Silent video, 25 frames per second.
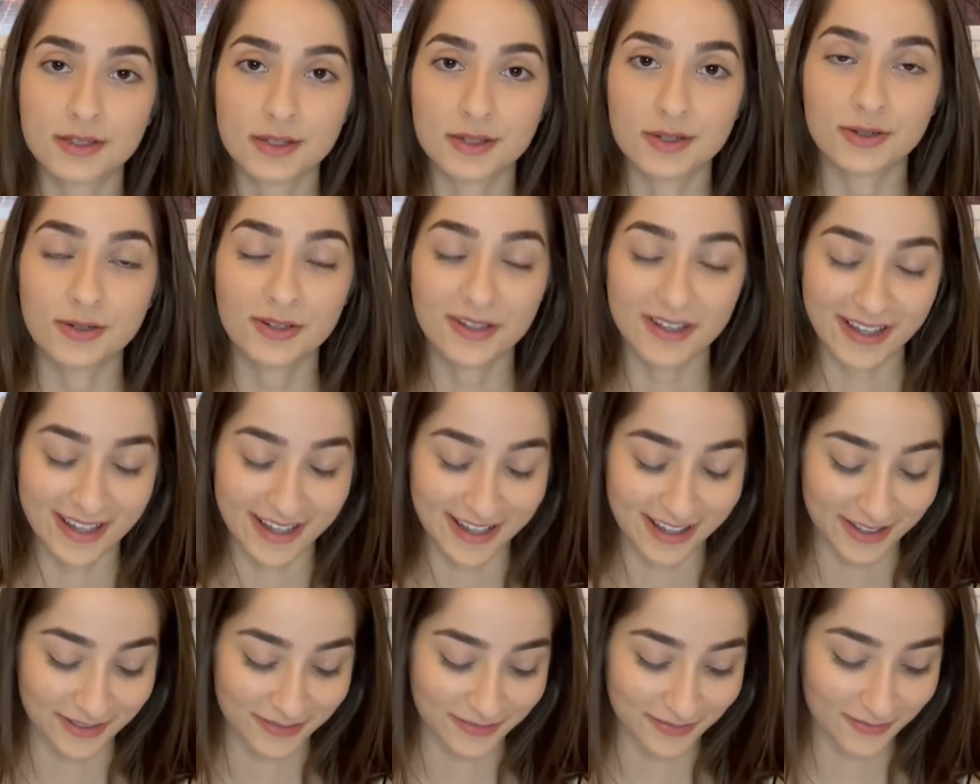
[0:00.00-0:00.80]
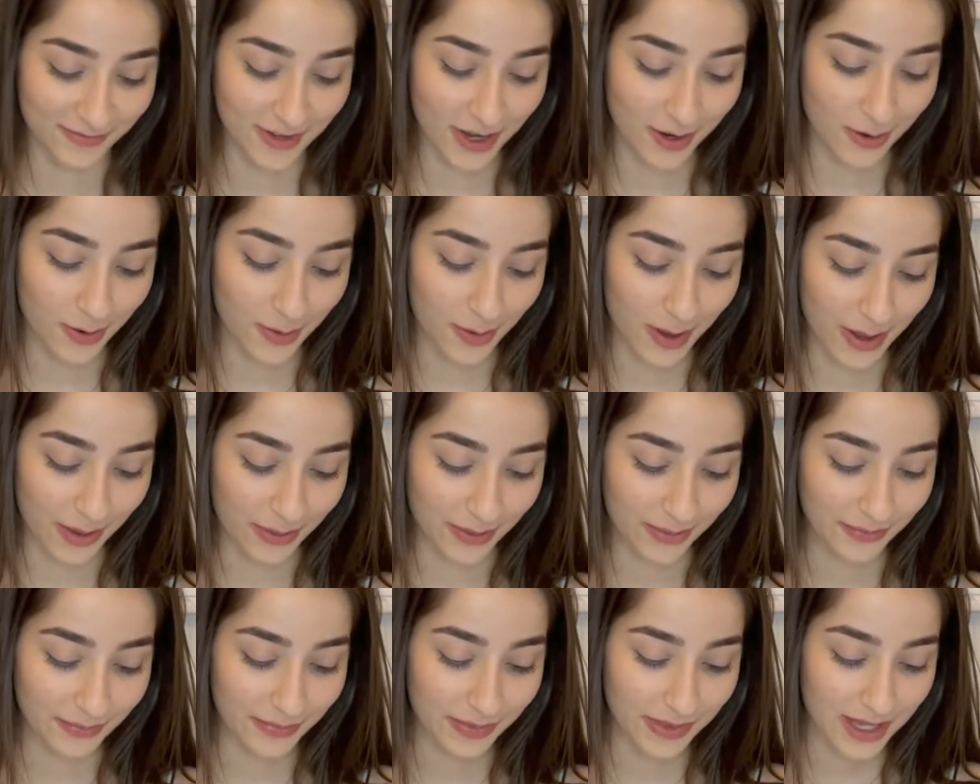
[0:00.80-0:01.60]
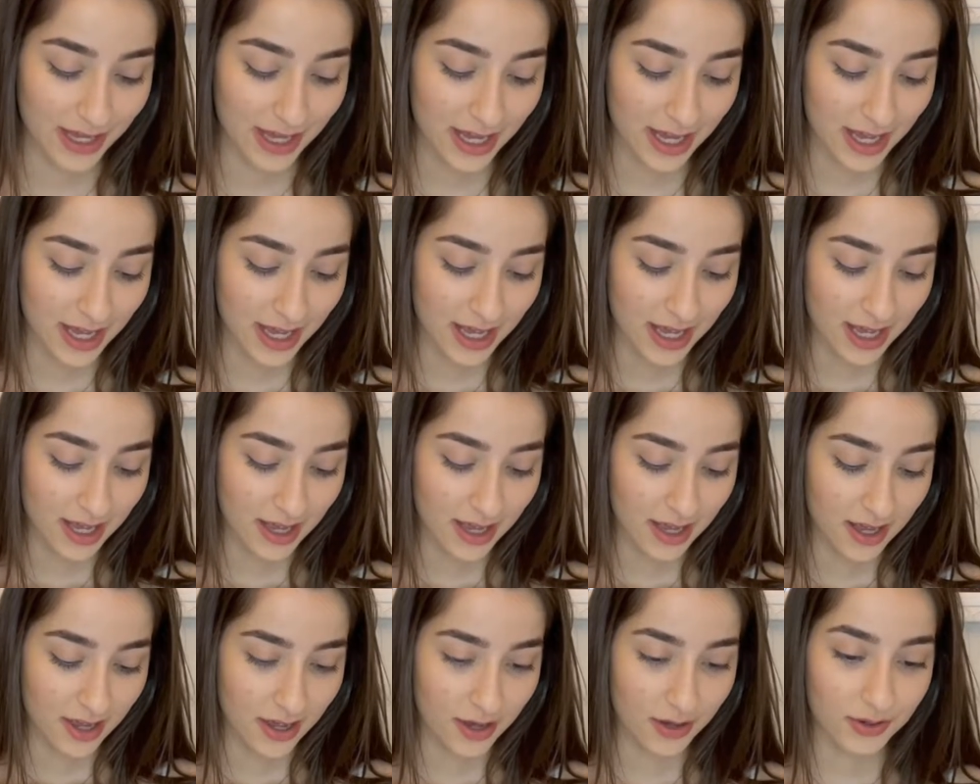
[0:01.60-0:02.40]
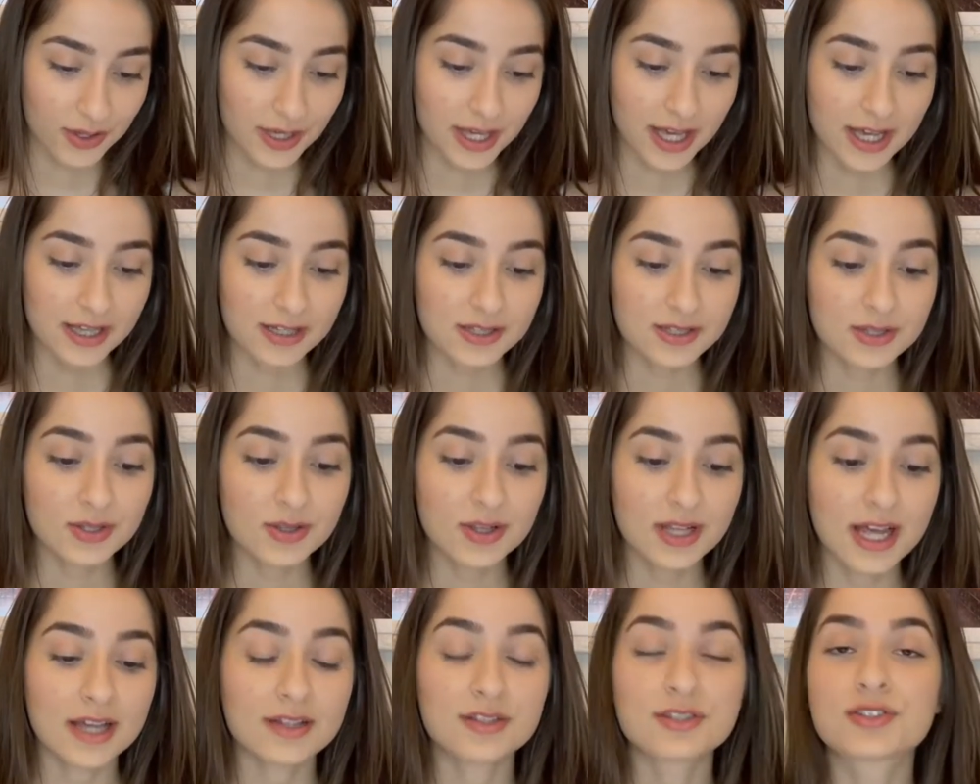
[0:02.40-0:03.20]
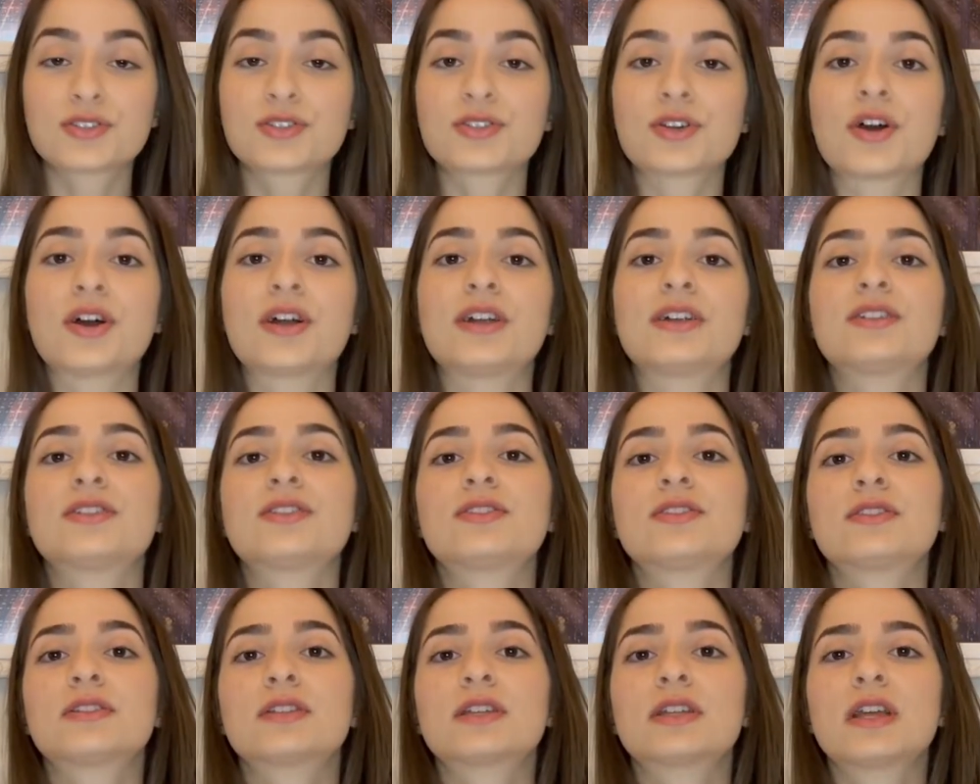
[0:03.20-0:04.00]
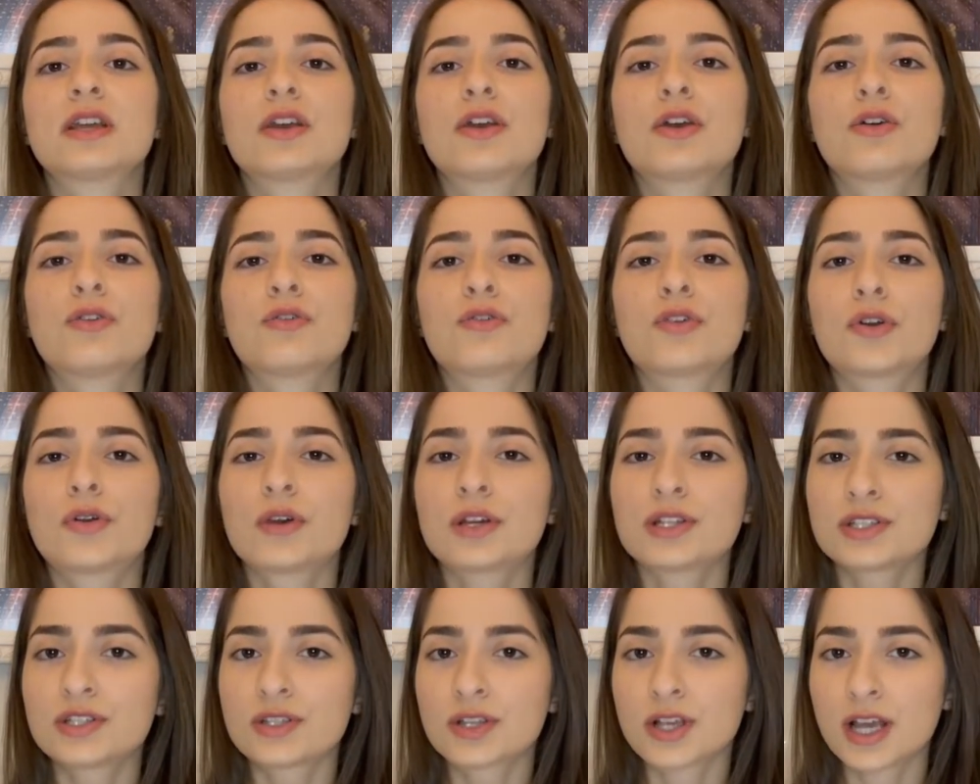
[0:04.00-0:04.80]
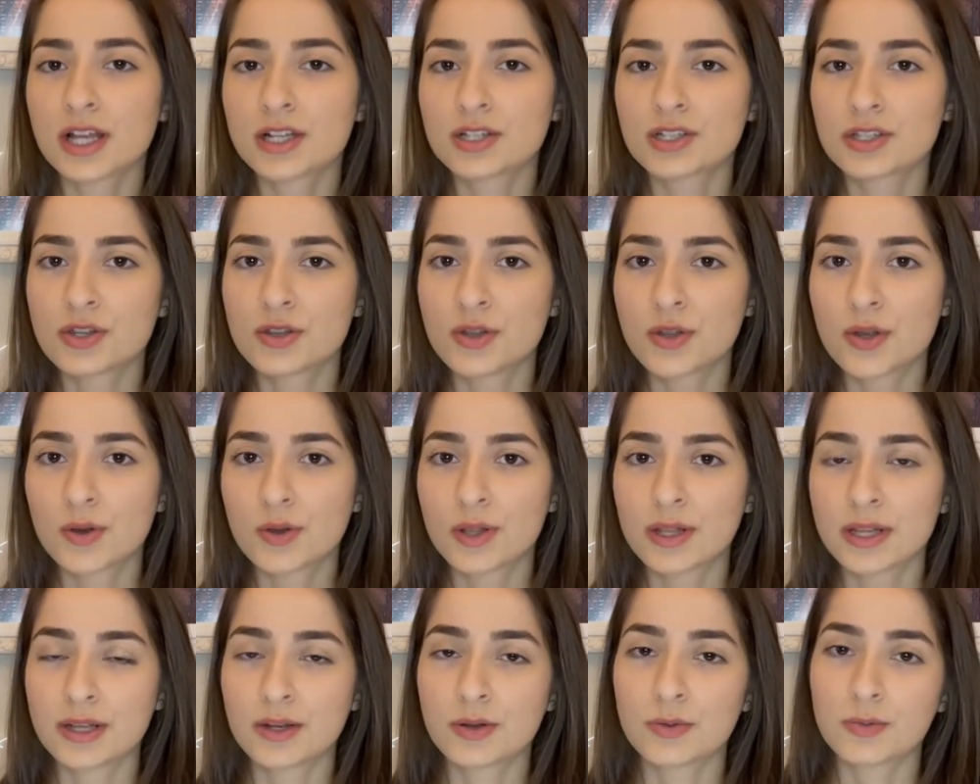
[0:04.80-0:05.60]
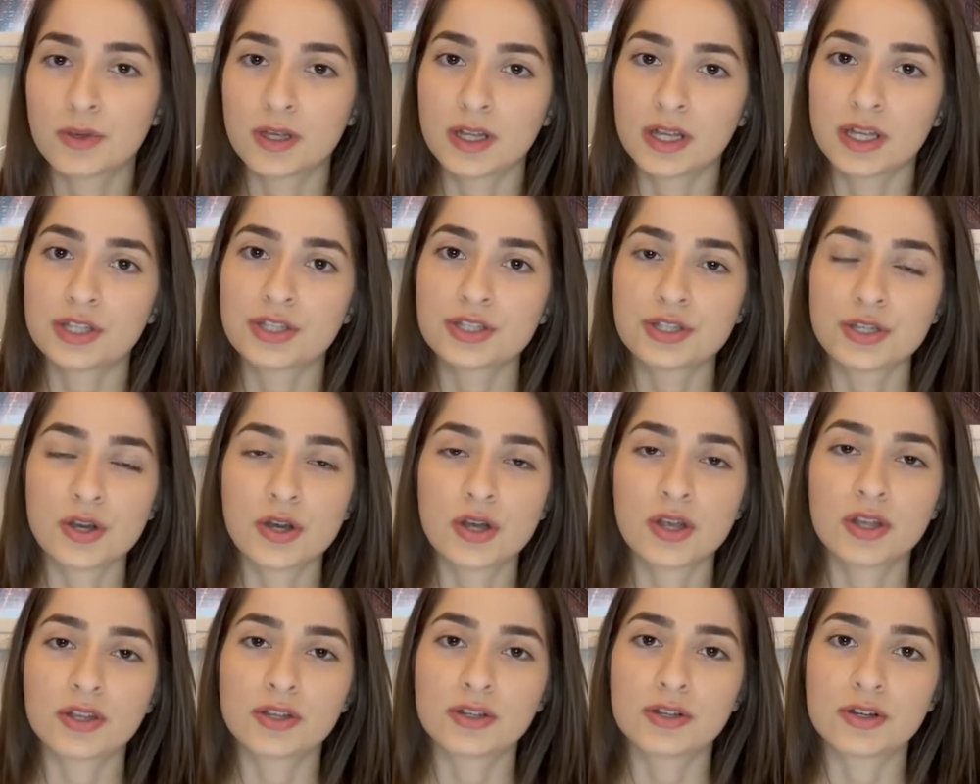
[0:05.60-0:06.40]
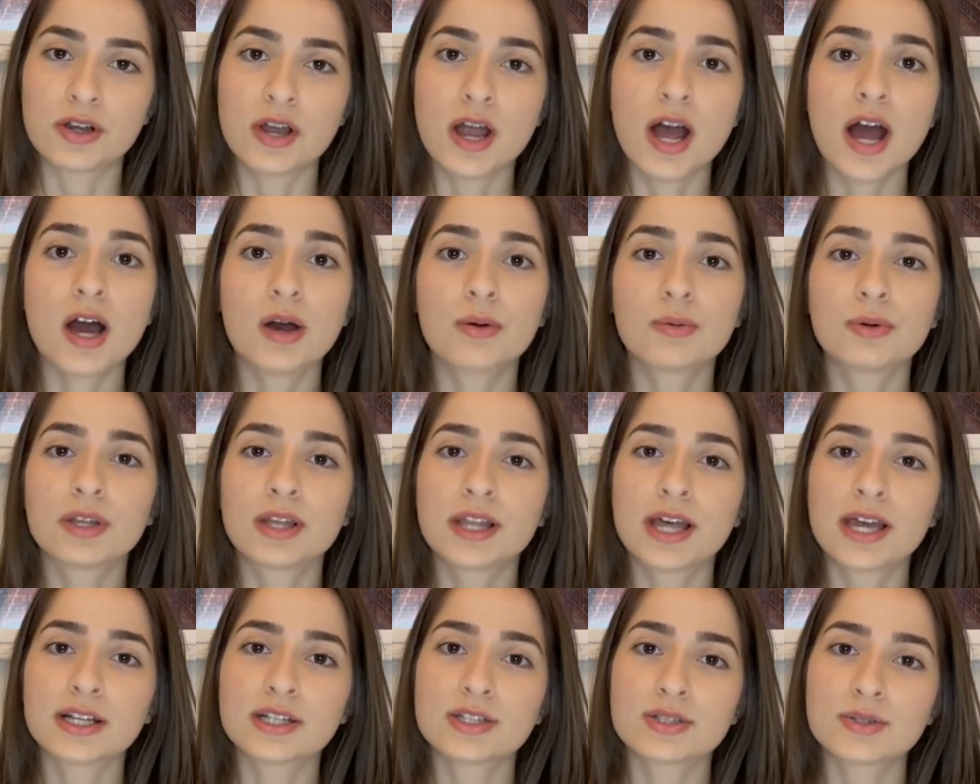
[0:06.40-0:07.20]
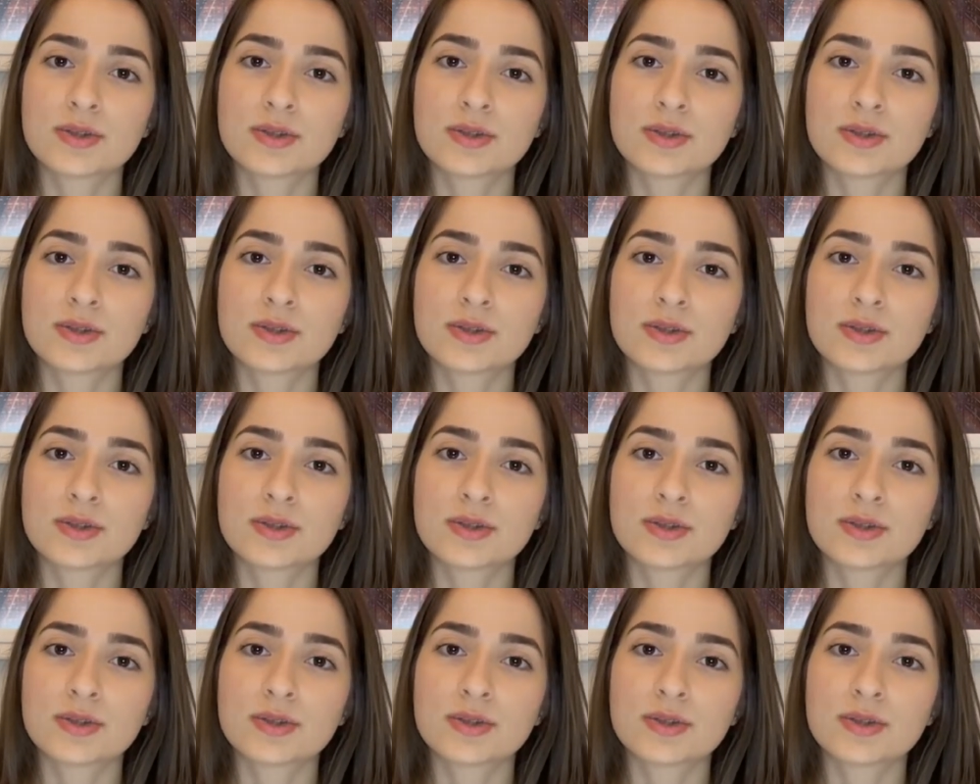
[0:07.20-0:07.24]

Okay, very well. Okay, so let's start. For us to get to know a little bit each other, I would like